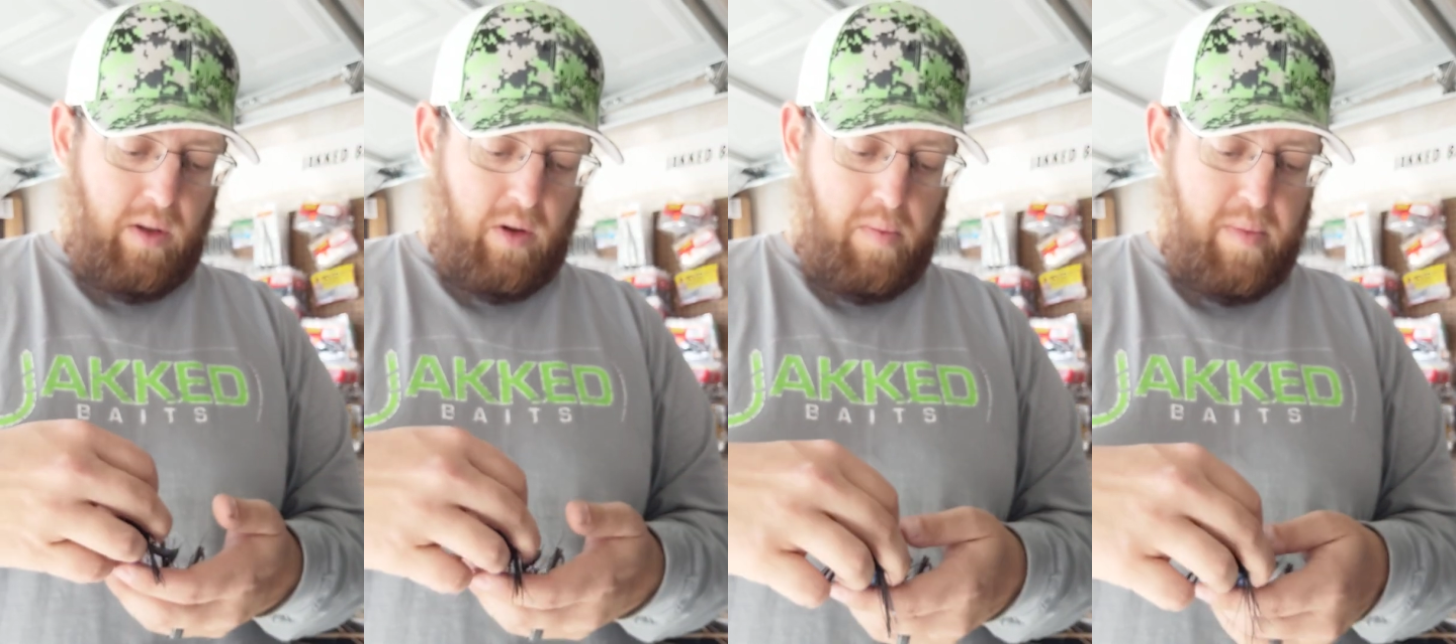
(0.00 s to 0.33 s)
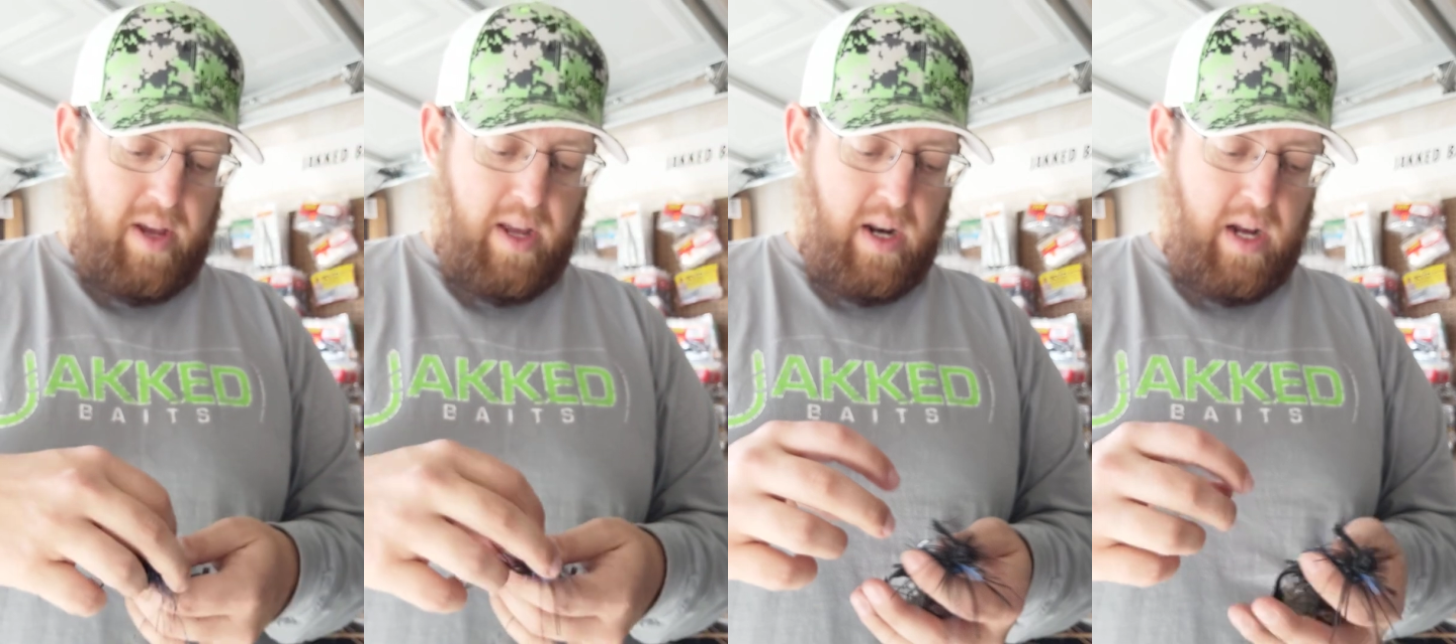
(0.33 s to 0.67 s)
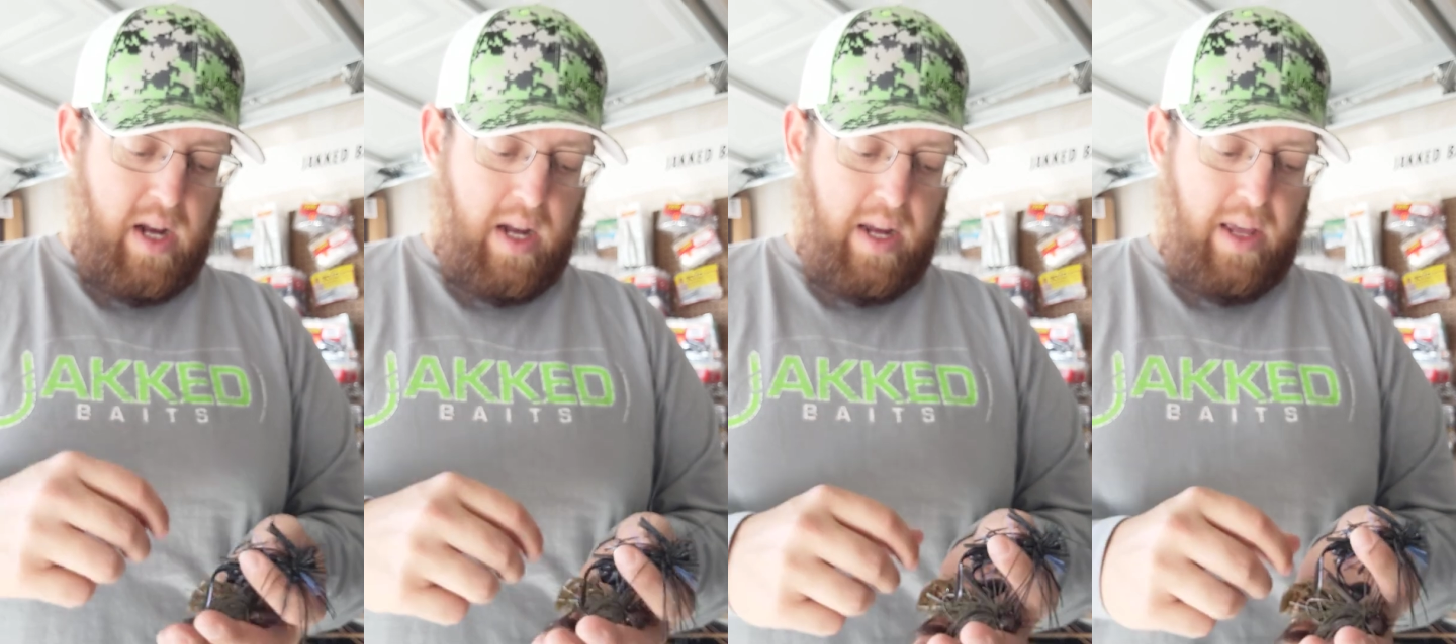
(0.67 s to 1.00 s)
a little bit
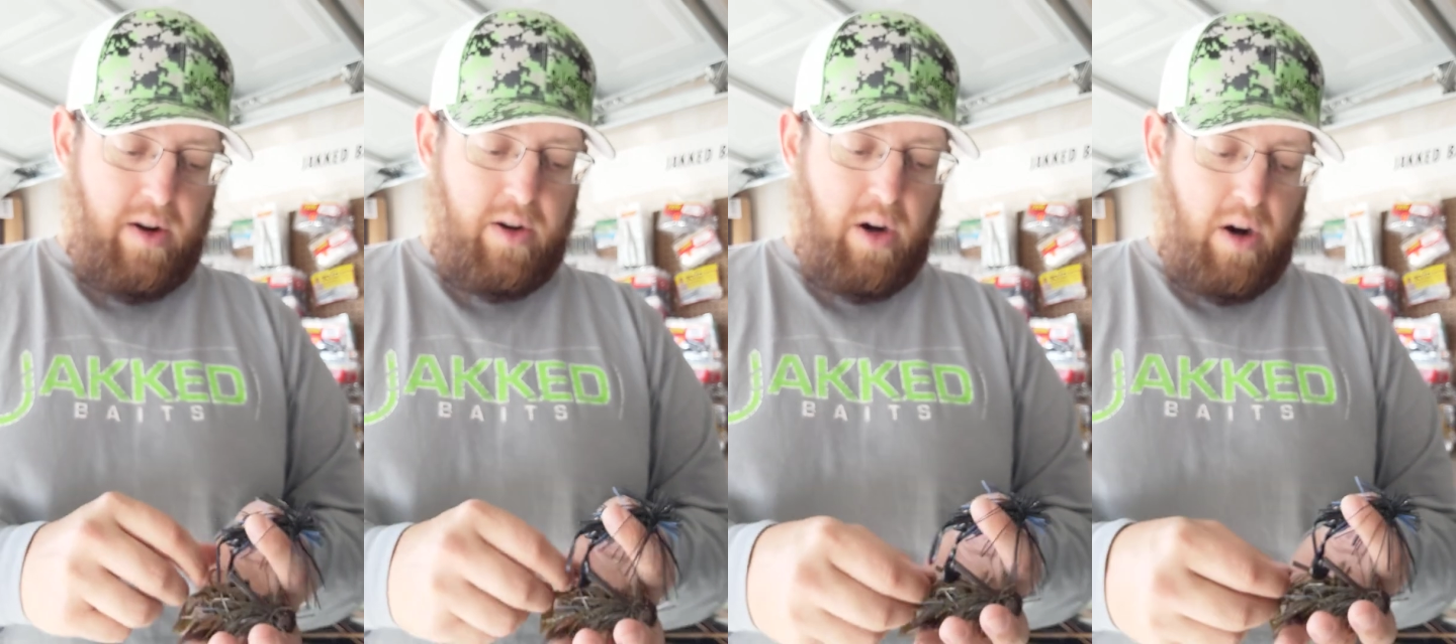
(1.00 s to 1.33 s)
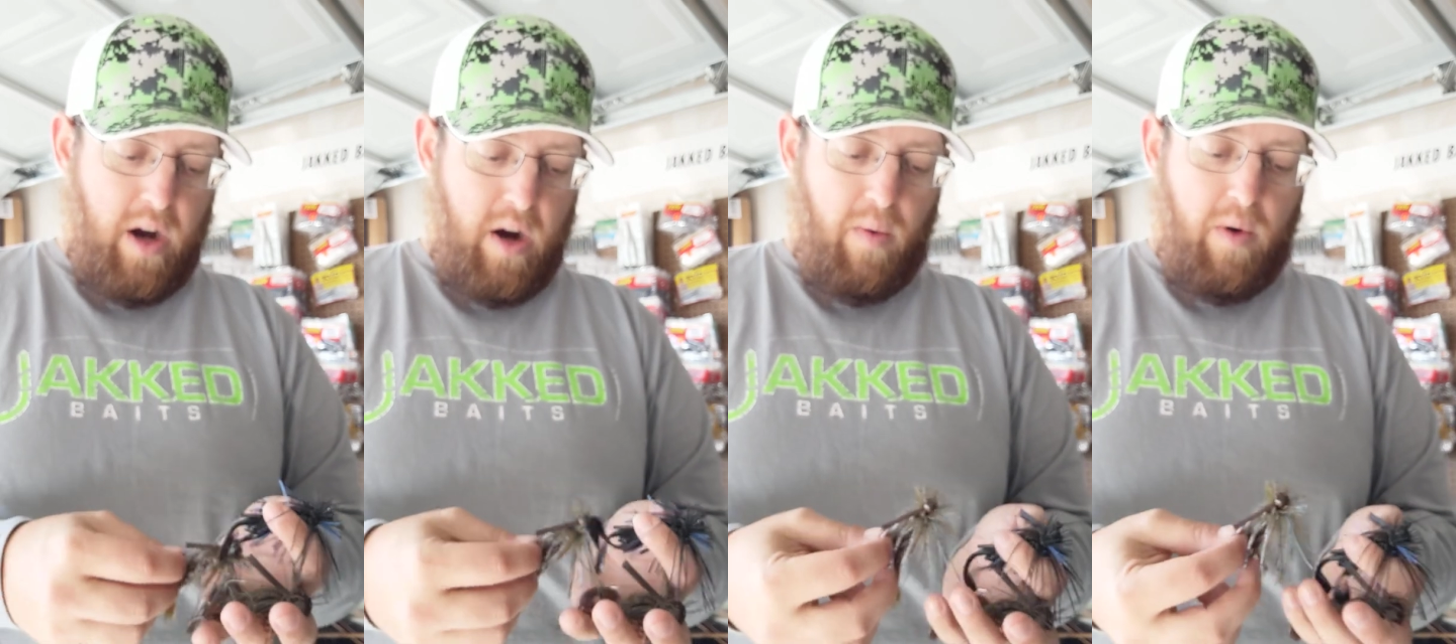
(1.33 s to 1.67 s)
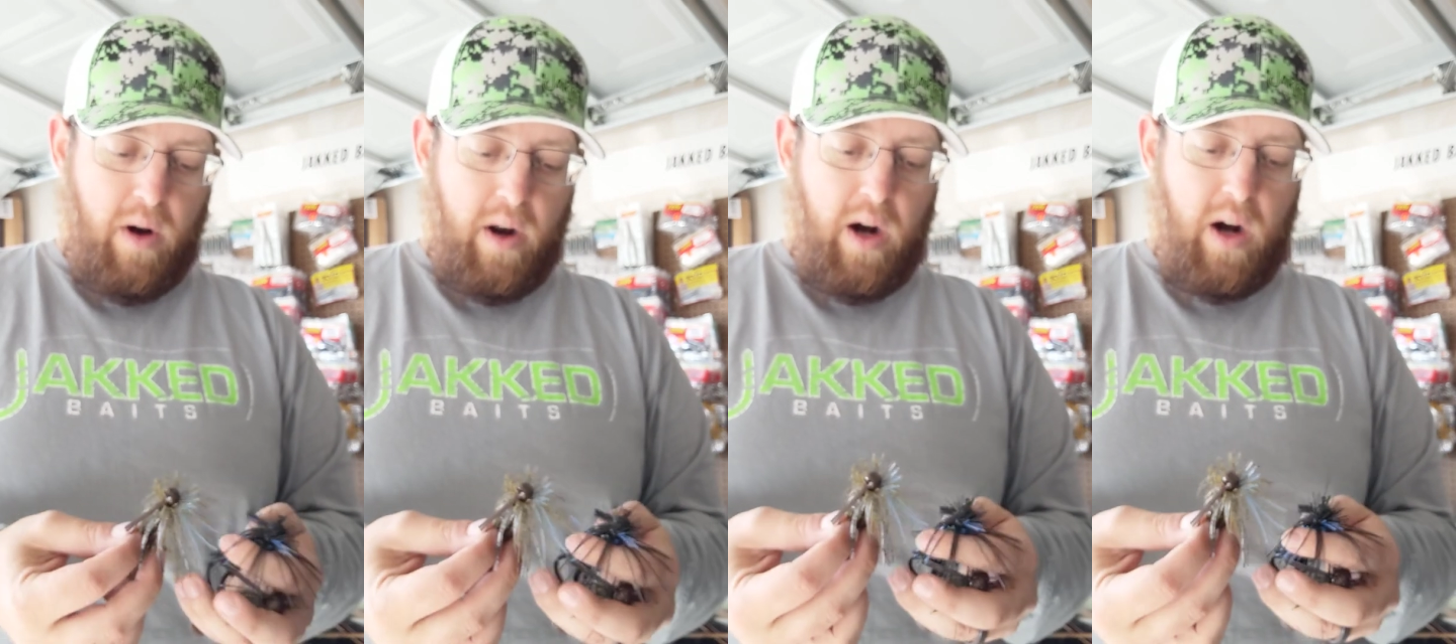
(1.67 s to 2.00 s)
either dirtier
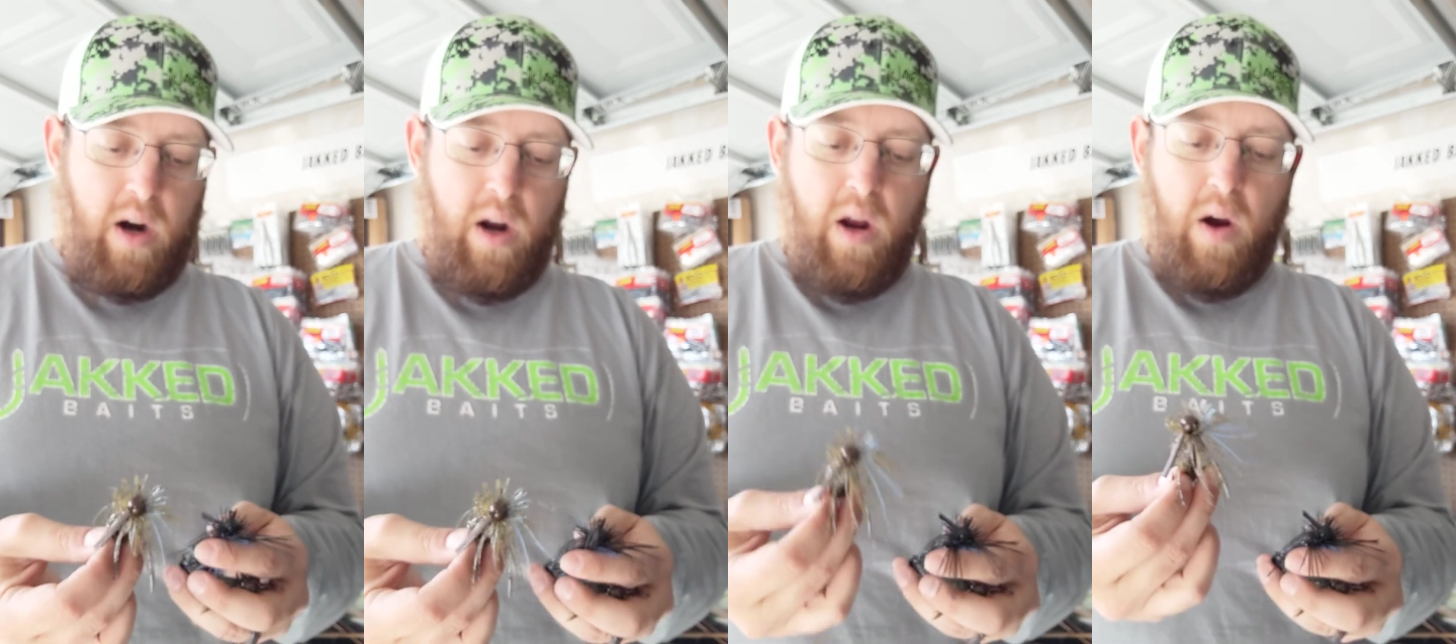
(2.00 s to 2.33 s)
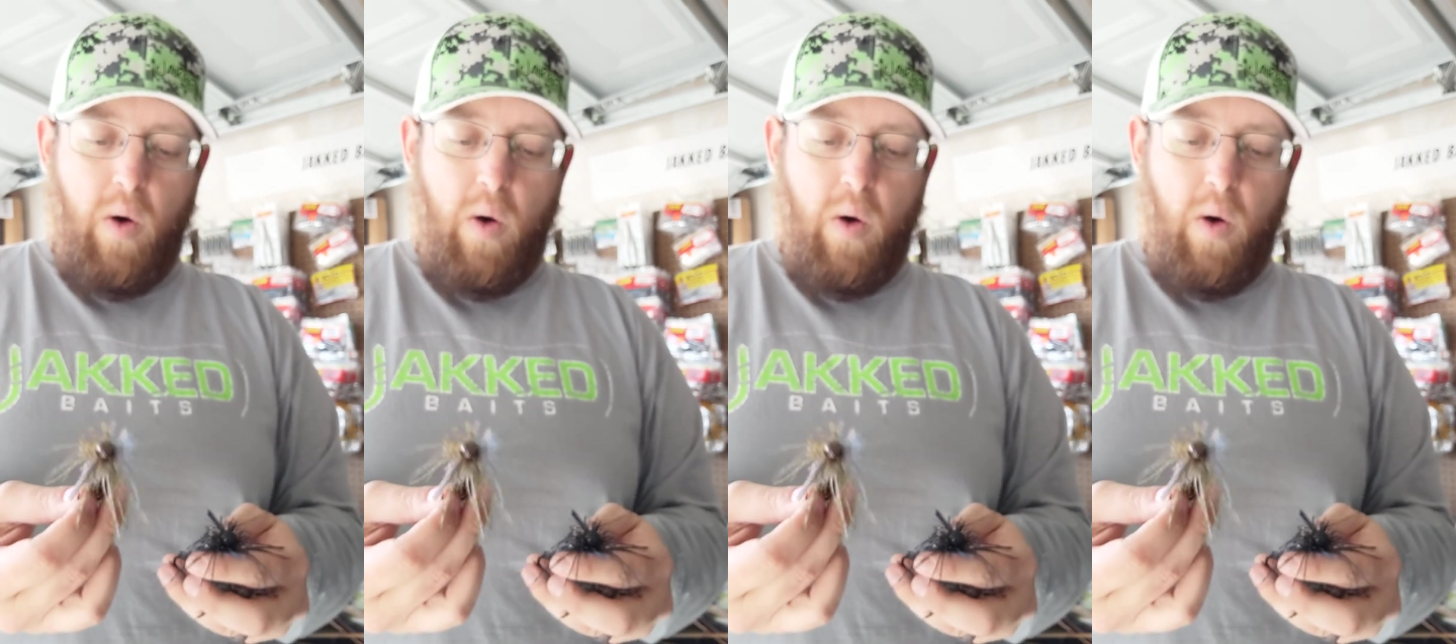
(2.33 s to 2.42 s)
water